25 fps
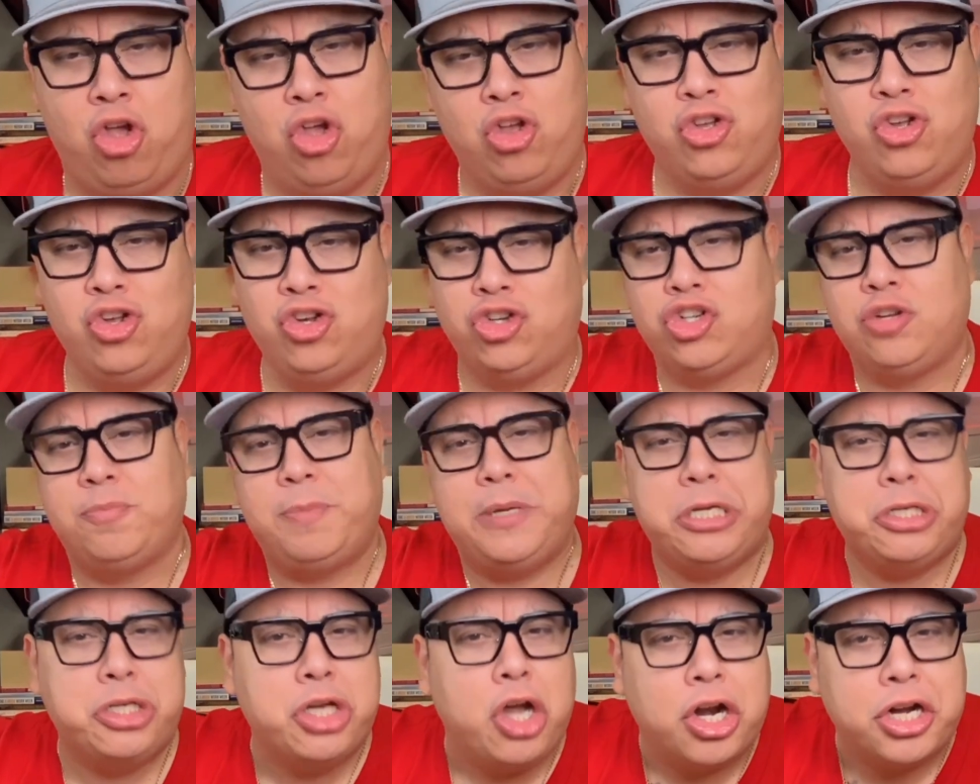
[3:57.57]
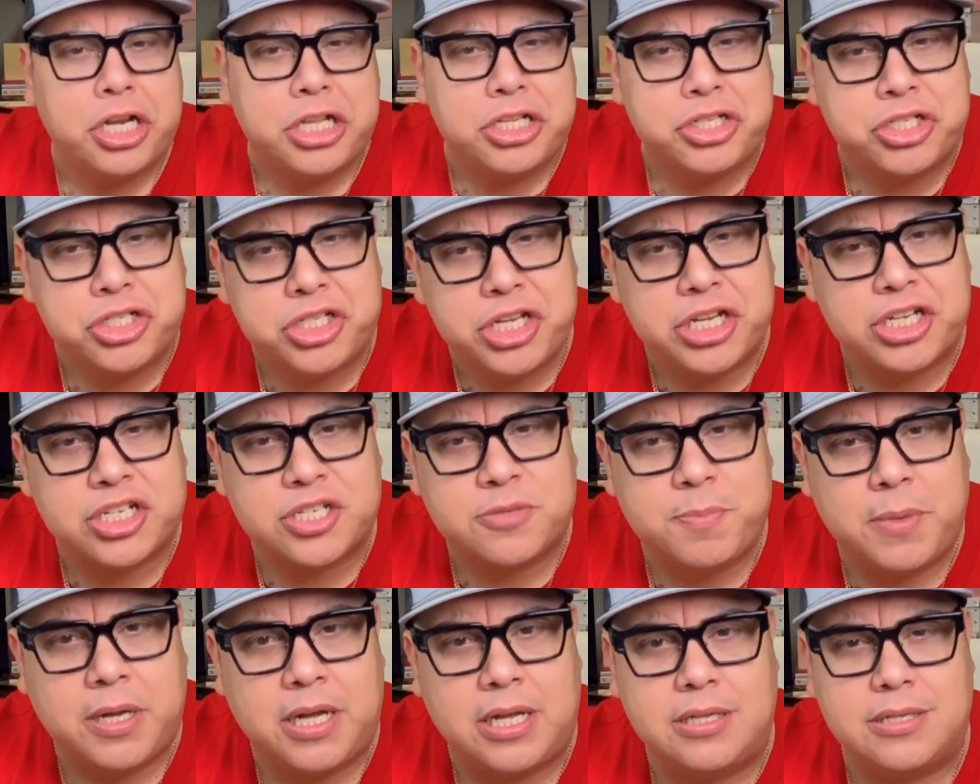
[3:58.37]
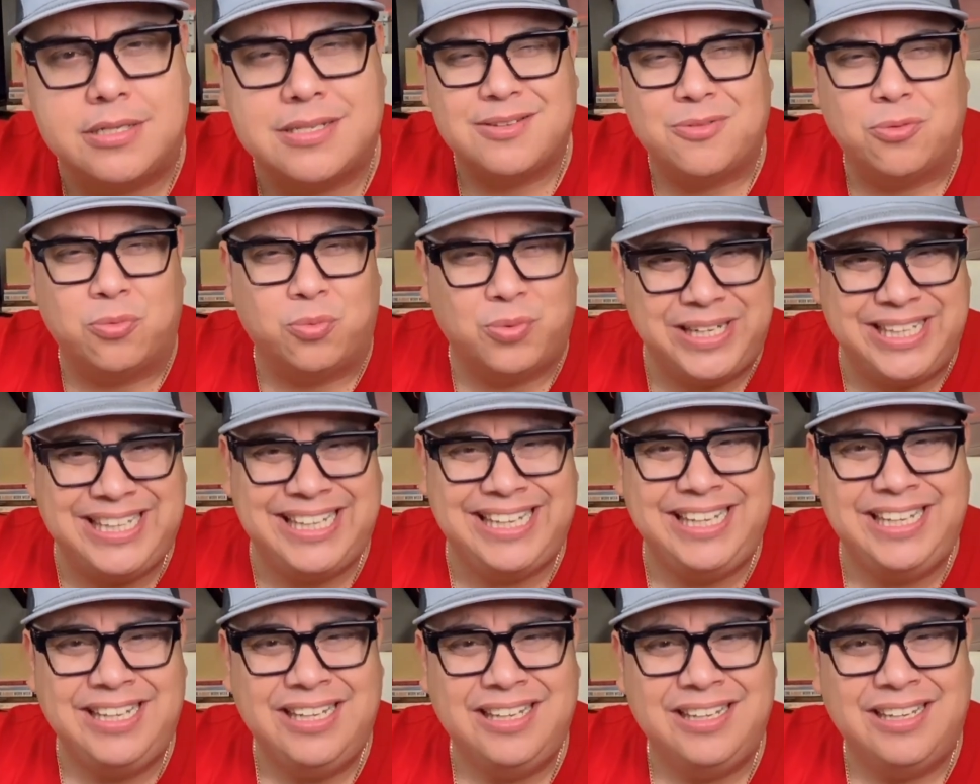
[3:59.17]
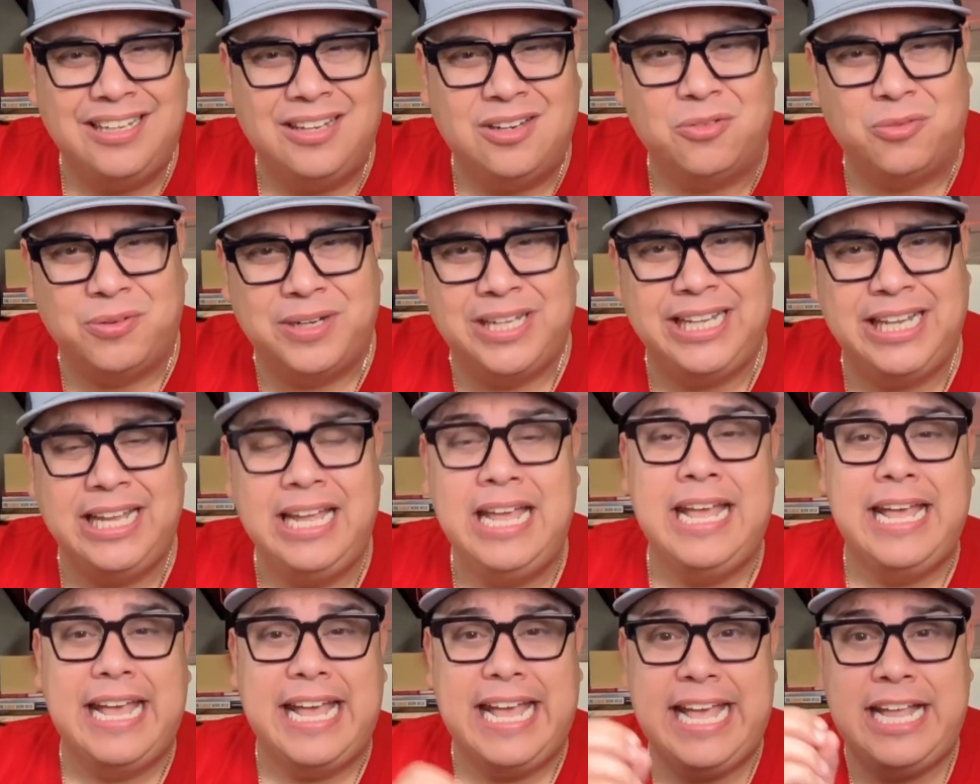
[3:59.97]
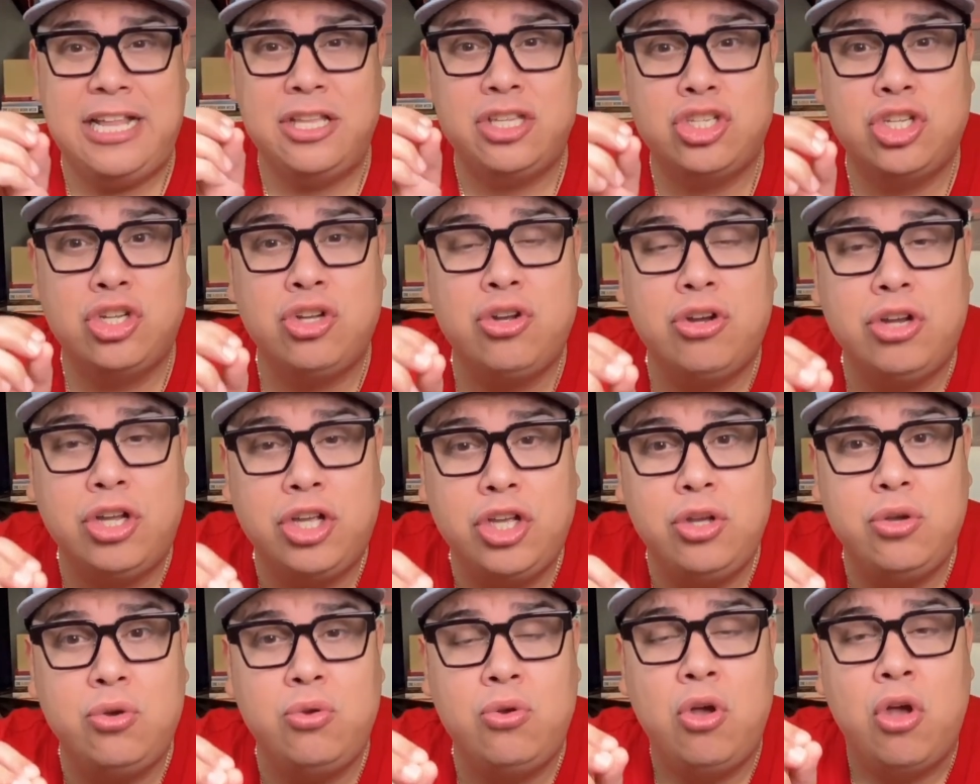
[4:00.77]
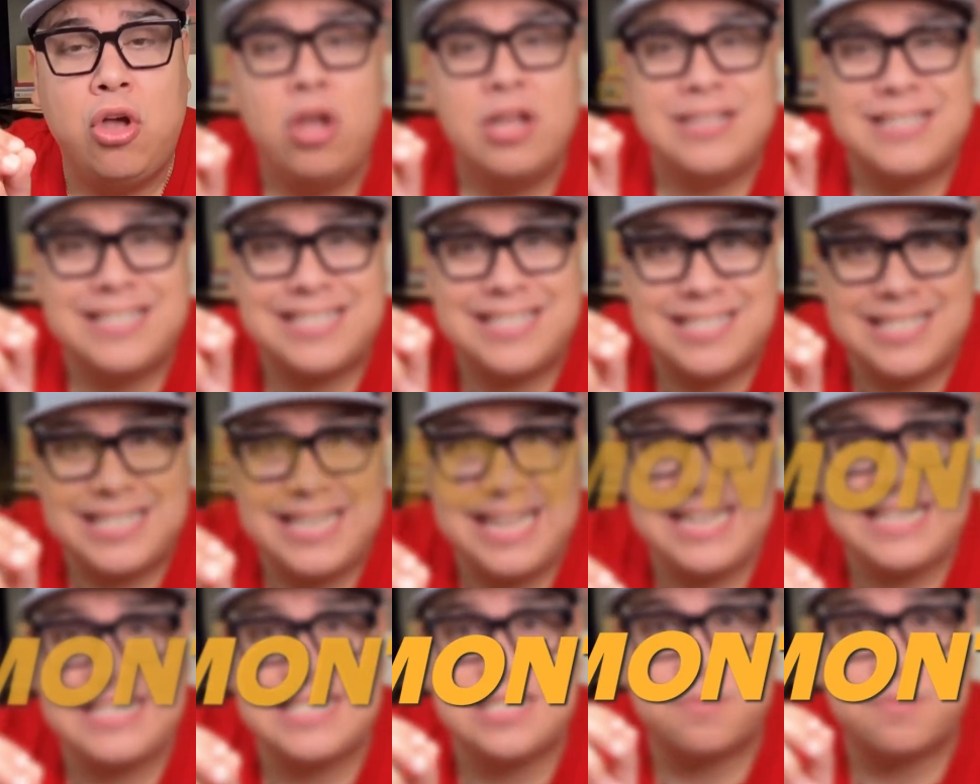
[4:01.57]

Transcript: you should be done in six months. Really? Really? It took you six